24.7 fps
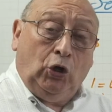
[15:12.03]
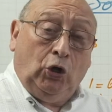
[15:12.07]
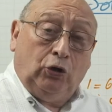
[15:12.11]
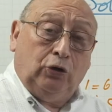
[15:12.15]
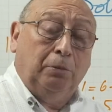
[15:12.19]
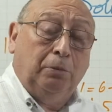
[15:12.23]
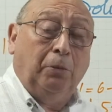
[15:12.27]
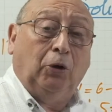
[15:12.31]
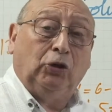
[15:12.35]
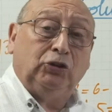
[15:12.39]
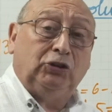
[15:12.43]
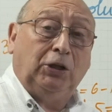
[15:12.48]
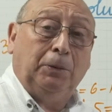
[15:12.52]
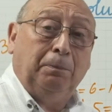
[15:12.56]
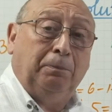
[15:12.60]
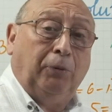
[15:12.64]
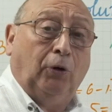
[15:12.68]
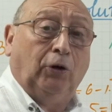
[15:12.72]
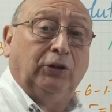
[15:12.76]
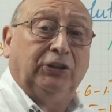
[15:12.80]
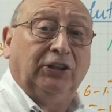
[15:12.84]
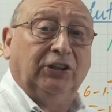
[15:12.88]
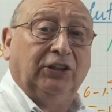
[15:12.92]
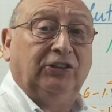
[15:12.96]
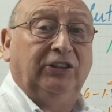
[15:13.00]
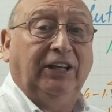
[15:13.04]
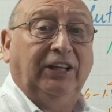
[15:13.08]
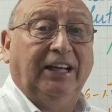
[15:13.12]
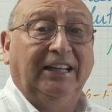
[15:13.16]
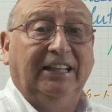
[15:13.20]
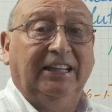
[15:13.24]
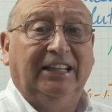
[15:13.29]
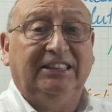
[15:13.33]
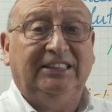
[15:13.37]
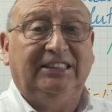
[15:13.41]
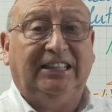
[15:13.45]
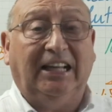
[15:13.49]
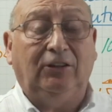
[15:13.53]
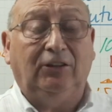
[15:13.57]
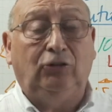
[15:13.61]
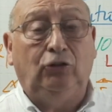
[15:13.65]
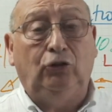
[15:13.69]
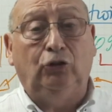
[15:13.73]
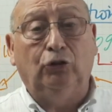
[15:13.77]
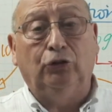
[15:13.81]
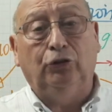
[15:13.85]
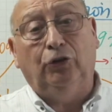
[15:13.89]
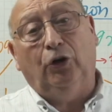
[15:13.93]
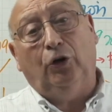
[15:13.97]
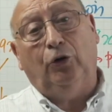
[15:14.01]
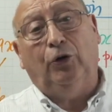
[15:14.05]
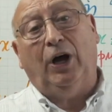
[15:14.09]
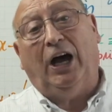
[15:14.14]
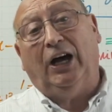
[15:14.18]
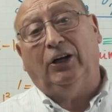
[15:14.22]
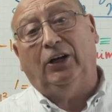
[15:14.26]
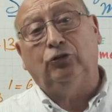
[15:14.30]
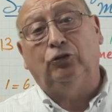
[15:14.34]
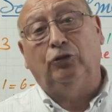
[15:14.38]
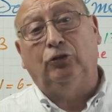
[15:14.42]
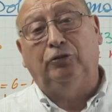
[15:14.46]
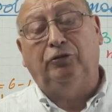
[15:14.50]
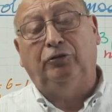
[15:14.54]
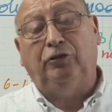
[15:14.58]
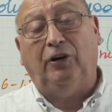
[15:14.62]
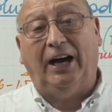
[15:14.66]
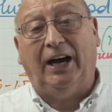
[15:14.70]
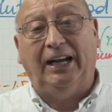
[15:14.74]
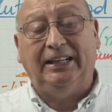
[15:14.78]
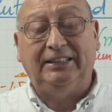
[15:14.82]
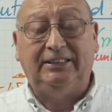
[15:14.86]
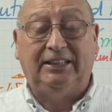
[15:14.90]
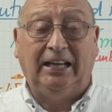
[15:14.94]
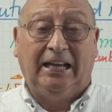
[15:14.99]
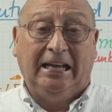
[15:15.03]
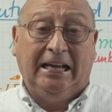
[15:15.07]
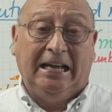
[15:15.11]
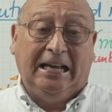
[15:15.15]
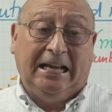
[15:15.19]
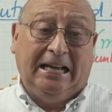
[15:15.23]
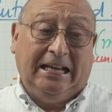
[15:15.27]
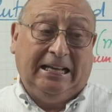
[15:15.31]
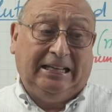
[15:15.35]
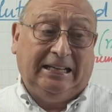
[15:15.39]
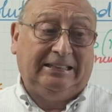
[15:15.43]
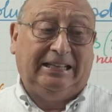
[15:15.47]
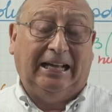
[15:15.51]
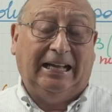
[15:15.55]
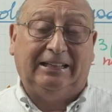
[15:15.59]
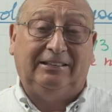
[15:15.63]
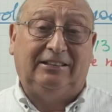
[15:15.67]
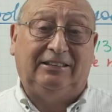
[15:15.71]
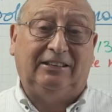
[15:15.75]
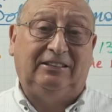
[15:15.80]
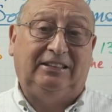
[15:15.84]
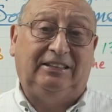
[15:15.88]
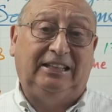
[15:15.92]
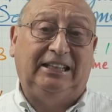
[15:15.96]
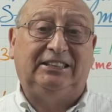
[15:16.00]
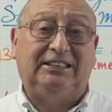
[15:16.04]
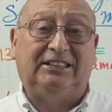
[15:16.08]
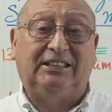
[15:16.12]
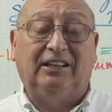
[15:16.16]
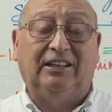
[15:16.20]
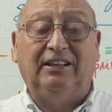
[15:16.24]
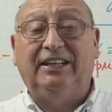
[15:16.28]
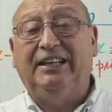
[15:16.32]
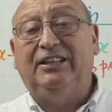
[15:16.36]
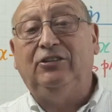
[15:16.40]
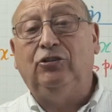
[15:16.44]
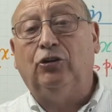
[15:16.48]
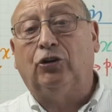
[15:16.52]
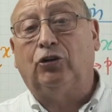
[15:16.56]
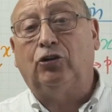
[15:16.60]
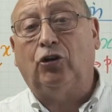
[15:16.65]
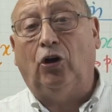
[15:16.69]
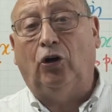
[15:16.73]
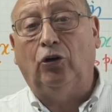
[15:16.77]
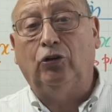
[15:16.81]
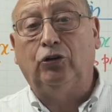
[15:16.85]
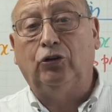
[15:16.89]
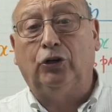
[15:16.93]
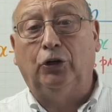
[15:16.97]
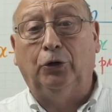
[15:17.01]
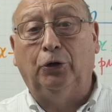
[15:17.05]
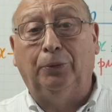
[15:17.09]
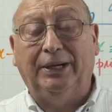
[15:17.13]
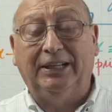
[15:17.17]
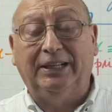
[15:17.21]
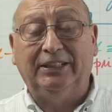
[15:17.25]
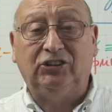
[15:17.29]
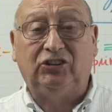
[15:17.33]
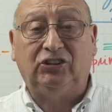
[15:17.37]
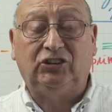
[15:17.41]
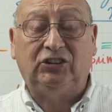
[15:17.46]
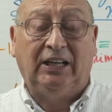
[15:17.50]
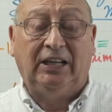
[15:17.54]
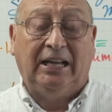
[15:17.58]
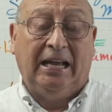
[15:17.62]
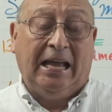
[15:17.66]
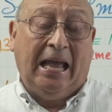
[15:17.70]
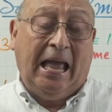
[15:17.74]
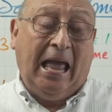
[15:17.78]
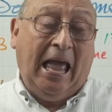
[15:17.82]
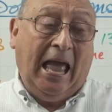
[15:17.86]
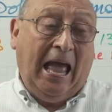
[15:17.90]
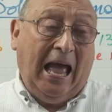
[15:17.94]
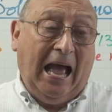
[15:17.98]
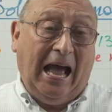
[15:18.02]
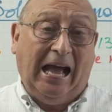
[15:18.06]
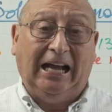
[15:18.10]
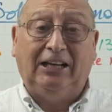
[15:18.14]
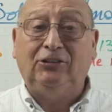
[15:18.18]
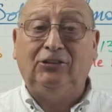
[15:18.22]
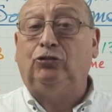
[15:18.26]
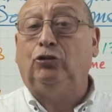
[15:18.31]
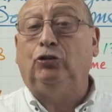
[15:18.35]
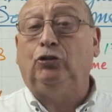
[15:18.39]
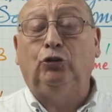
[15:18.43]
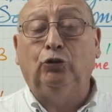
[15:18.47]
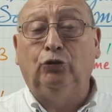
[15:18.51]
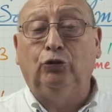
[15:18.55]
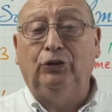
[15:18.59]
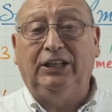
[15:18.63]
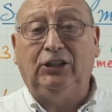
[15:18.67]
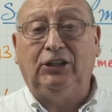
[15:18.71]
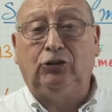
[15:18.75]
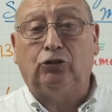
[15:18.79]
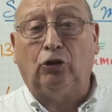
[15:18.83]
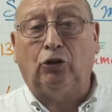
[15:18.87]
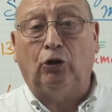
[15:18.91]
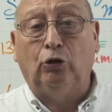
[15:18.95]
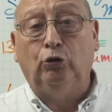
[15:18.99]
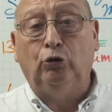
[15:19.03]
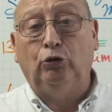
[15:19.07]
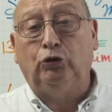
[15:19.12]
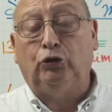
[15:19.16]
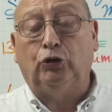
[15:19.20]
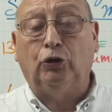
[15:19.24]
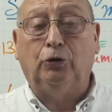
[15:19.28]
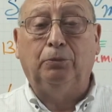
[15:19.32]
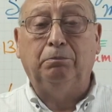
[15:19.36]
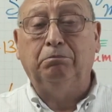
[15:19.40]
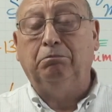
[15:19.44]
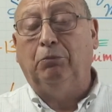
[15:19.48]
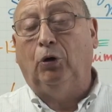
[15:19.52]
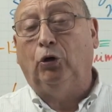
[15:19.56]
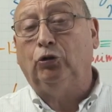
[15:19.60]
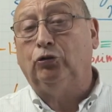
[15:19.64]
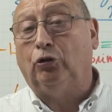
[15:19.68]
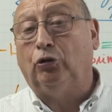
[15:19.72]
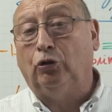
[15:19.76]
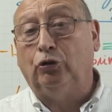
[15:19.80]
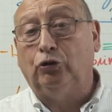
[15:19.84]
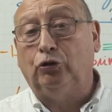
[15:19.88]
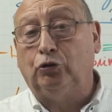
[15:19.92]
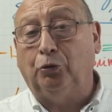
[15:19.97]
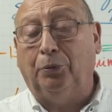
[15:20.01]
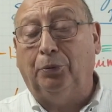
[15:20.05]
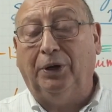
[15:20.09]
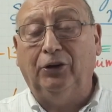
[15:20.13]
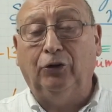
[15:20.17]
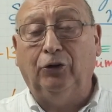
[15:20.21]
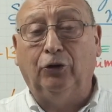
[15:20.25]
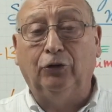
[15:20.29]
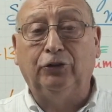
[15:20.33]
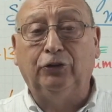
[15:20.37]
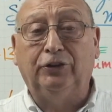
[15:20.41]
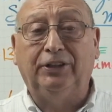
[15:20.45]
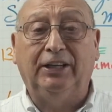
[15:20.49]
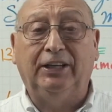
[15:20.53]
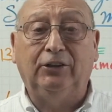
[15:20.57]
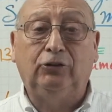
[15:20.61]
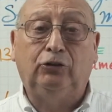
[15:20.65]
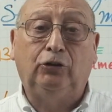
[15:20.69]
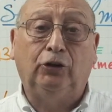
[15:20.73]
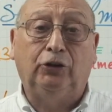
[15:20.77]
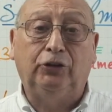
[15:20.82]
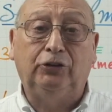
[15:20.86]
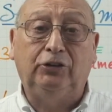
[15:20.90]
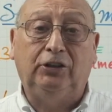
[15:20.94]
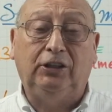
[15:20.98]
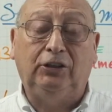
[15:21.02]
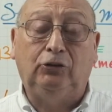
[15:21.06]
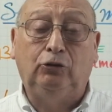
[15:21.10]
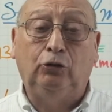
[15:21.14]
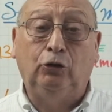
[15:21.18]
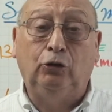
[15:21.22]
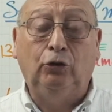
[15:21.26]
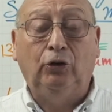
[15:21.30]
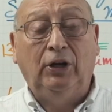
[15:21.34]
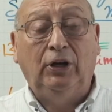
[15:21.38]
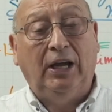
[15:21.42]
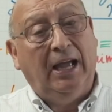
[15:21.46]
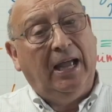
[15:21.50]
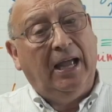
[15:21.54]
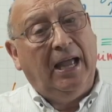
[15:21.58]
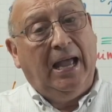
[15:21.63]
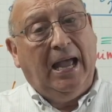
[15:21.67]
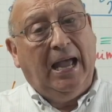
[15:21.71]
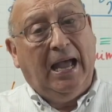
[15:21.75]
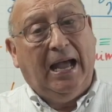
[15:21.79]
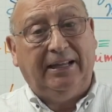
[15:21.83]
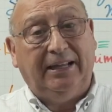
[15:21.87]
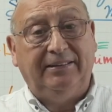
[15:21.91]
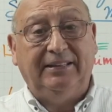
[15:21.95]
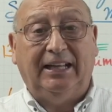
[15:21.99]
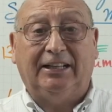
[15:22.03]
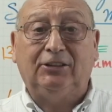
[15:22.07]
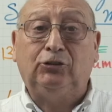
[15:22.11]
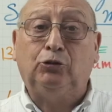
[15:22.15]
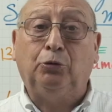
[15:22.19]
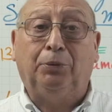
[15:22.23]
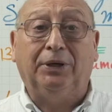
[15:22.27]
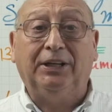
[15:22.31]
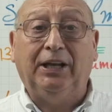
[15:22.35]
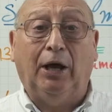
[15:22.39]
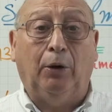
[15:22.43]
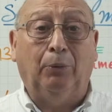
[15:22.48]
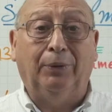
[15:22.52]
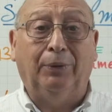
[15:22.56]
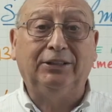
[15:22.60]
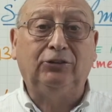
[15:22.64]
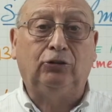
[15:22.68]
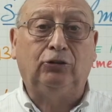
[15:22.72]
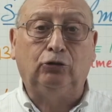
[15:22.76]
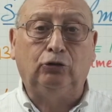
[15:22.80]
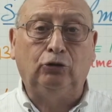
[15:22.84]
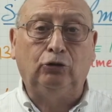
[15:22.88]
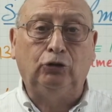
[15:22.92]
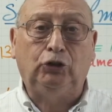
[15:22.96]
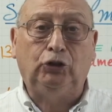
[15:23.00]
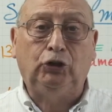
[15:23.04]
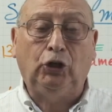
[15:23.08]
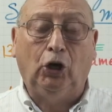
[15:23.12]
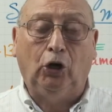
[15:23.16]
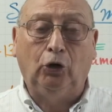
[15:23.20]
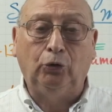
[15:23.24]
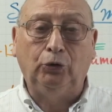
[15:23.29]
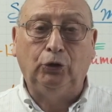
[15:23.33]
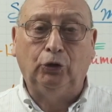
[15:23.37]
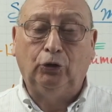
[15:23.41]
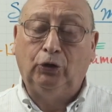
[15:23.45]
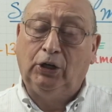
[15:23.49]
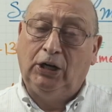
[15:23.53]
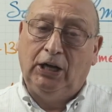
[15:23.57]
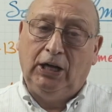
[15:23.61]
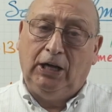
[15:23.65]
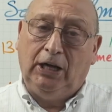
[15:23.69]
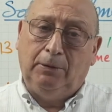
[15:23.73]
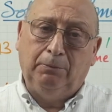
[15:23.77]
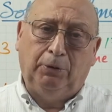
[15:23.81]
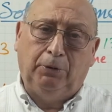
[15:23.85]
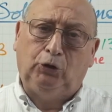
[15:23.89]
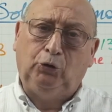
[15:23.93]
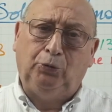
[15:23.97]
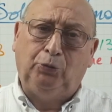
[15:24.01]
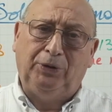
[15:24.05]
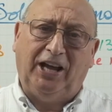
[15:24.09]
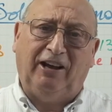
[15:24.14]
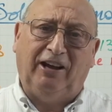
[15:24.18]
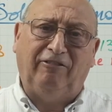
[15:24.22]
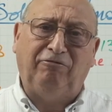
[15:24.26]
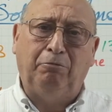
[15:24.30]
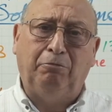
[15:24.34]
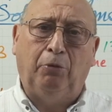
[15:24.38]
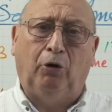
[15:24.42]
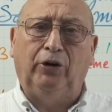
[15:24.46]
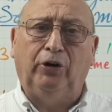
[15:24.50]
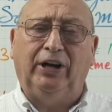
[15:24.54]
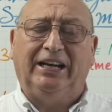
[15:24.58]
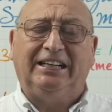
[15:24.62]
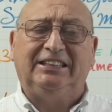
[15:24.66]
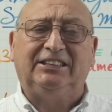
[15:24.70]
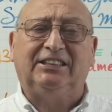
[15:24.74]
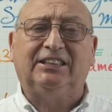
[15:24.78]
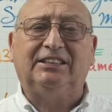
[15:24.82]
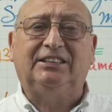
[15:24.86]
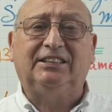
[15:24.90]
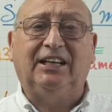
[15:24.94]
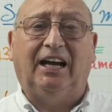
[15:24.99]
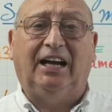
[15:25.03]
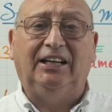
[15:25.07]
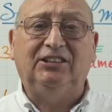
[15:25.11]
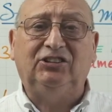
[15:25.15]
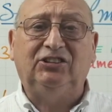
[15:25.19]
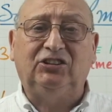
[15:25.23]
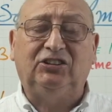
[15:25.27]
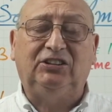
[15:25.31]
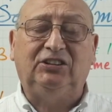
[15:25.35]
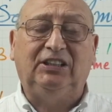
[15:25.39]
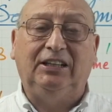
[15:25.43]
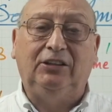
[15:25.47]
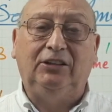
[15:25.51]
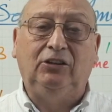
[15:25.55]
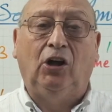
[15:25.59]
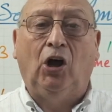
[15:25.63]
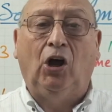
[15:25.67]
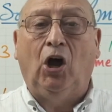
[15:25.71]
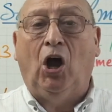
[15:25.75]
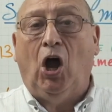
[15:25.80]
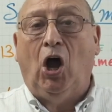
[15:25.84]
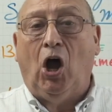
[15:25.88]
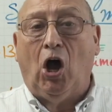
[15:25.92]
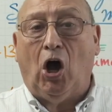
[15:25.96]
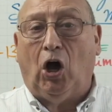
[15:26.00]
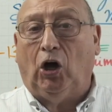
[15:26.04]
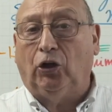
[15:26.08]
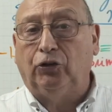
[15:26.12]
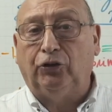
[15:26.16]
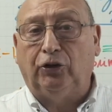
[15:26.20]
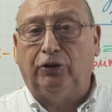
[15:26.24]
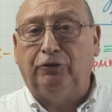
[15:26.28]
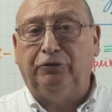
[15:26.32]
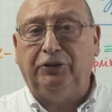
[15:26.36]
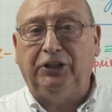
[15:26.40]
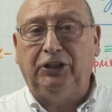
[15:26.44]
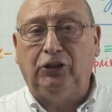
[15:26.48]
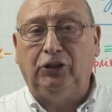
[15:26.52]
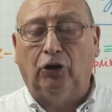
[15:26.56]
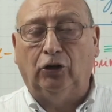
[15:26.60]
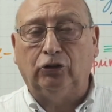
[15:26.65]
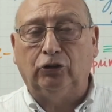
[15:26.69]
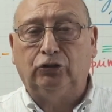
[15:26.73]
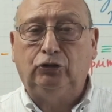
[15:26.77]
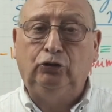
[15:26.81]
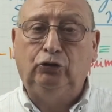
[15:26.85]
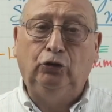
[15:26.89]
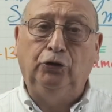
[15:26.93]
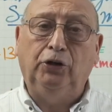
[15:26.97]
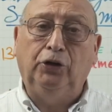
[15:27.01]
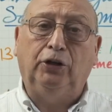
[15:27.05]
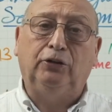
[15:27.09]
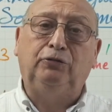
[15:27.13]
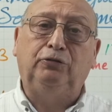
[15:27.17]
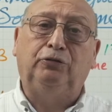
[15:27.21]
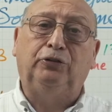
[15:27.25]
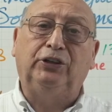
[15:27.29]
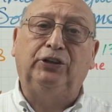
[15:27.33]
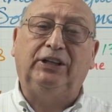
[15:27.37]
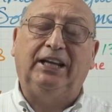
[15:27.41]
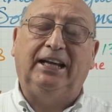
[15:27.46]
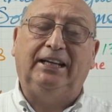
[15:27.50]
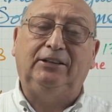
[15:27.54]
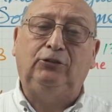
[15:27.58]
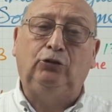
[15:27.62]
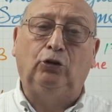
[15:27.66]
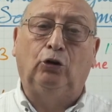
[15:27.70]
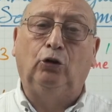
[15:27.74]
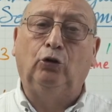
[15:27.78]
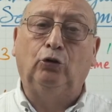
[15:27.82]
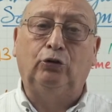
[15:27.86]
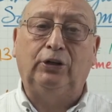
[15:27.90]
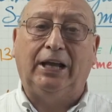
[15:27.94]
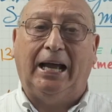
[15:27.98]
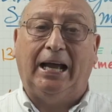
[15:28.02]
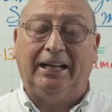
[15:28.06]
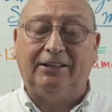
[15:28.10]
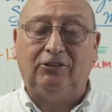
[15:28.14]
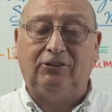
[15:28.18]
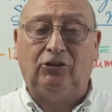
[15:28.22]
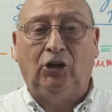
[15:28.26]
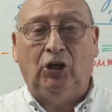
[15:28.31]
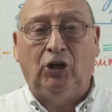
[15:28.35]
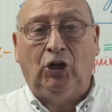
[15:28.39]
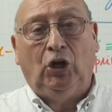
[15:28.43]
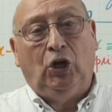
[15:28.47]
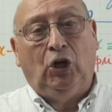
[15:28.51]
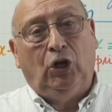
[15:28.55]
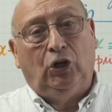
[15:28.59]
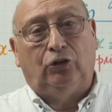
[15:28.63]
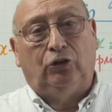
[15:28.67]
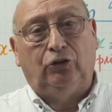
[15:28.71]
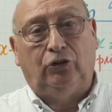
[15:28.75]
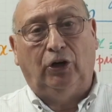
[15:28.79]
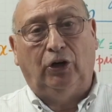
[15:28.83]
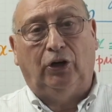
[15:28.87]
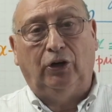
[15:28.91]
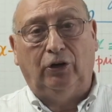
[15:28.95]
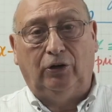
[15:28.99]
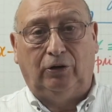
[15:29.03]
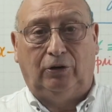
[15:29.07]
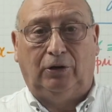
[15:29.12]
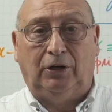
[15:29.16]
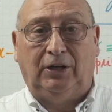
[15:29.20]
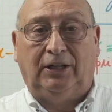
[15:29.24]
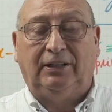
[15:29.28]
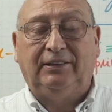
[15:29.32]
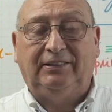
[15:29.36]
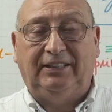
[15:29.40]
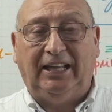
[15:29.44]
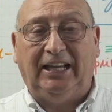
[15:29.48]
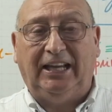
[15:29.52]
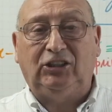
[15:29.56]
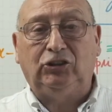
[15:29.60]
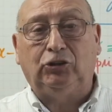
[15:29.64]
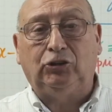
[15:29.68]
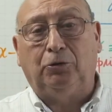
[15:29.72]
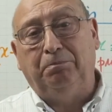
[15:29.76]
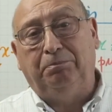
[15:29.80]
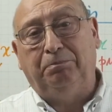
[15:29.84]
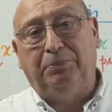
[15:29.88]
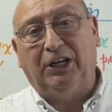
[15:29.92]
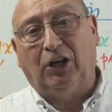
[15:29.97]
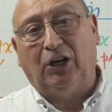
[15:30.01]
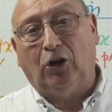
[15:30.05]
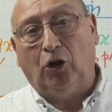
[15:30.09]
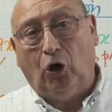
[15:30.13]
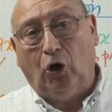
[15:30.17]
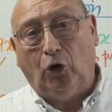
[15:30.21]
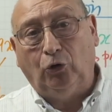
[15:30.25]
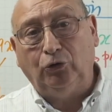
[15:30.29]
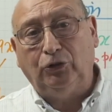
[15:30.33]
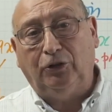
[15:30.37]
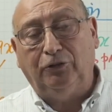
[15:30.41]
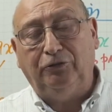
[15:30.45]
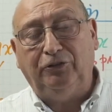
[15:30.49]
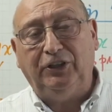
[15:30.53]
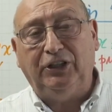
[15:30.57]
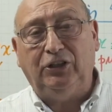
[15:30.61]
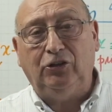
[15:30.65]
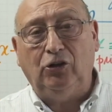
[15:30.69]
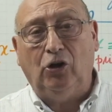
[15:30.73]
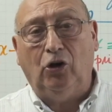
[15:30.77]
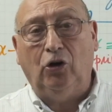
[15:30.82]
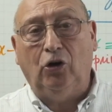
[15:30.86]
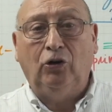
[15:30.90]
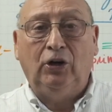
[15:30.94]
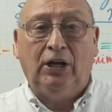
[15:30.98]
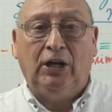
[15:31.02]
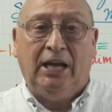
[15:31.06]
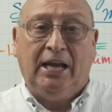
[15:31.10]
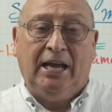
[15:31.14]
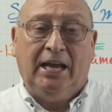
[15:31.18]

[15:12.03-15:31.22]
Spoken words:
The most important thing is that you know how to find that this linear congruence has a unique solution, modulus 132, and that's what I wanted to show you. But we have more exercises in other videos. Do not forget to look at the text below the video.